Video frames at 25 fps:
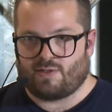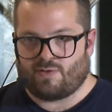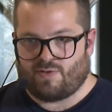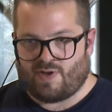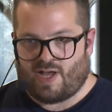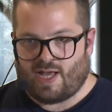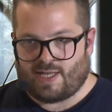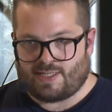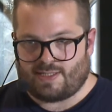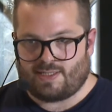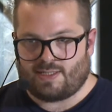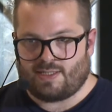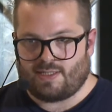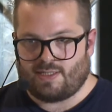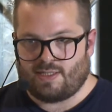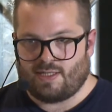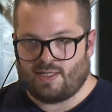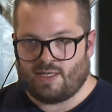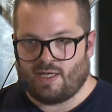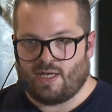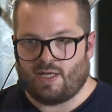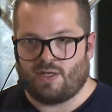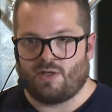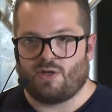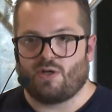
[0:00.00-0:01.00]
fast.
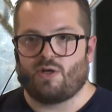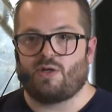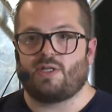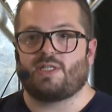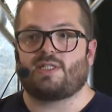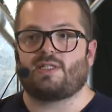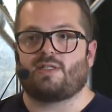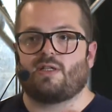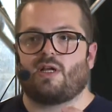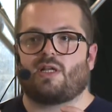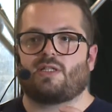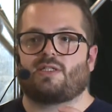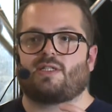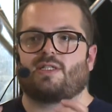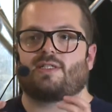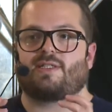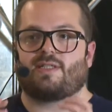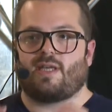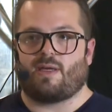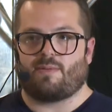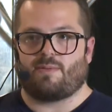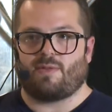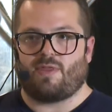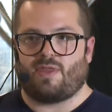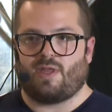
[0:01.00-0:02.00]
And you know, it's not the
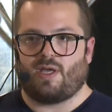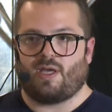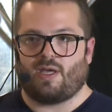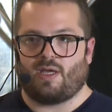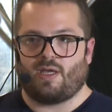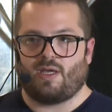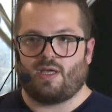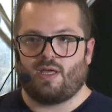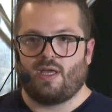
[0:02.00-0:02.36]
same thing.